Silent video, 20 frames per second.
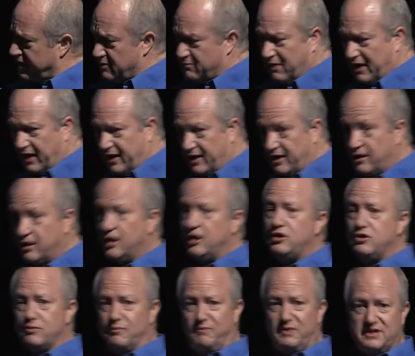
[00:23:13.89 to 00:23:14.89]
anybody.
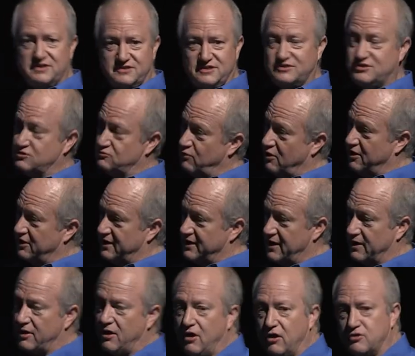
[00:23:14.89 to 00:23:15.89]
Your business is walking
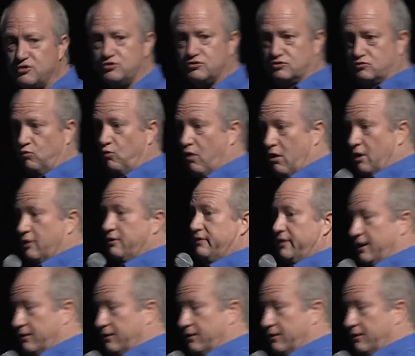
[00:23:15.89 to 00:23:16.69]
down the hall. You just walk